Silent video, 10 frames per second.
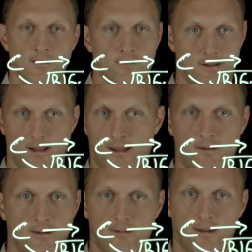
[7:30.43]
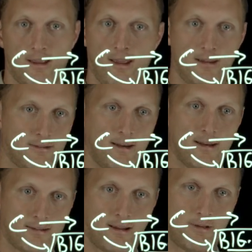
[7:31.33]
The client's going to say, "Hey, it's
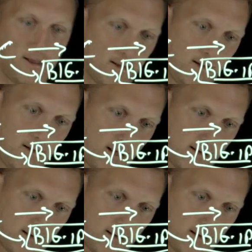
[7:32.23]
DNSSEC validated.